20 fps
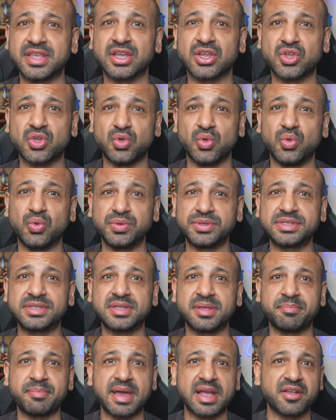that cools
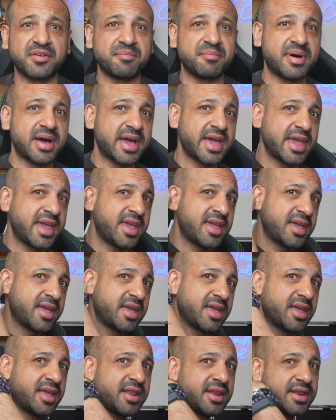the back of my
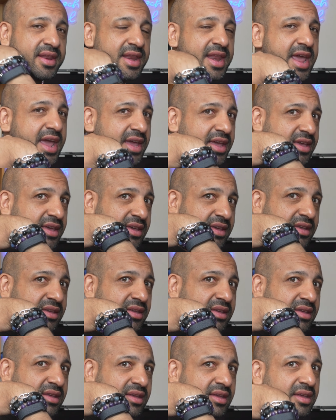neck.
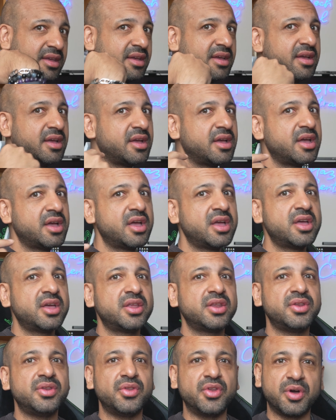
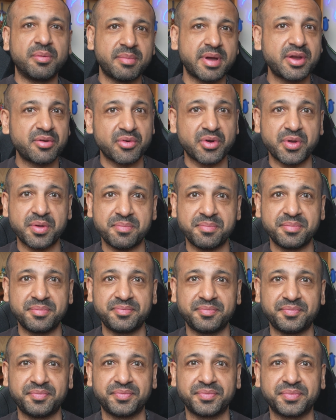Not my room,
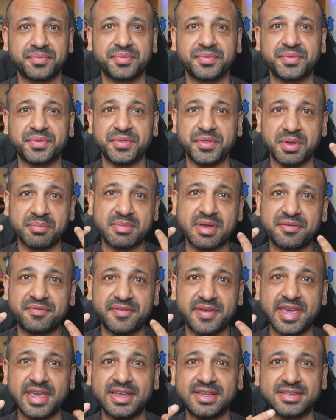not my
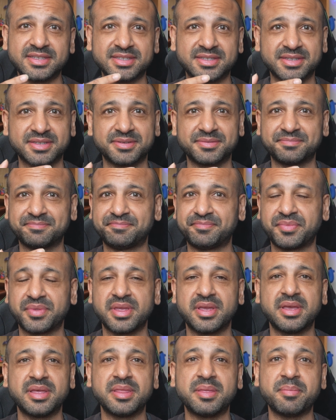face,
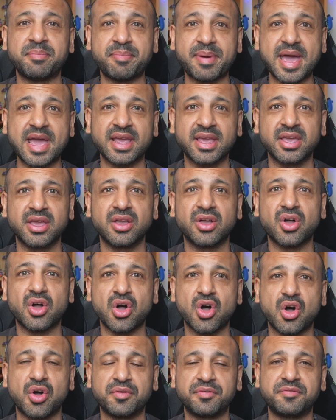the back
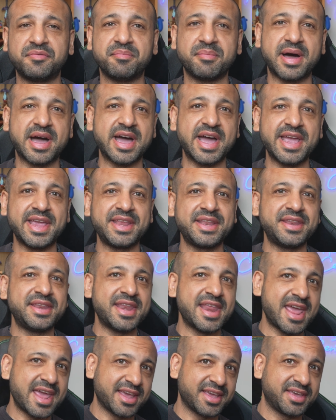of my
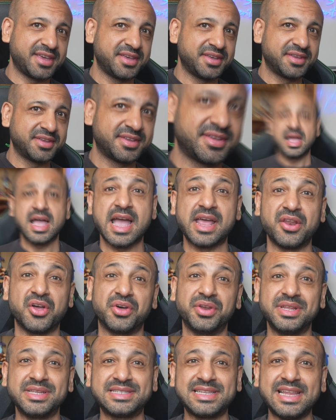neck. And
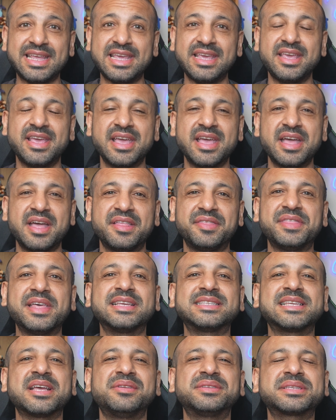honestly, that
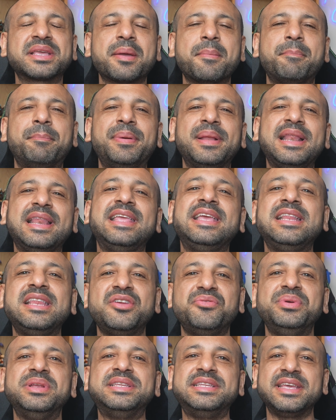sounds completely
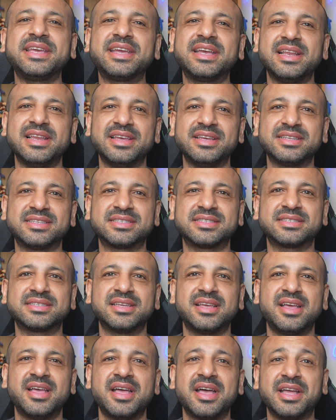ridiculous
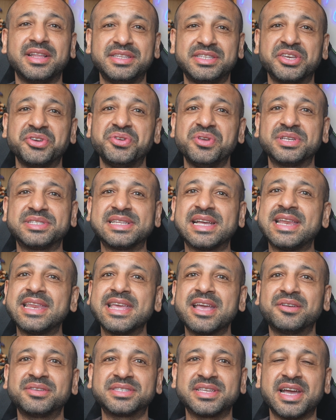until you're standing
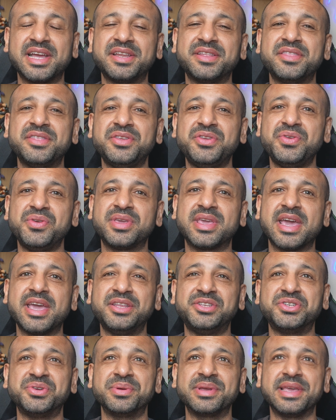outside in the UK
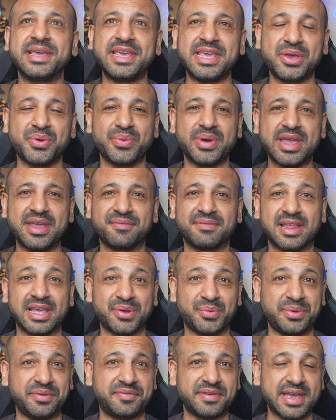during a heat wave like we've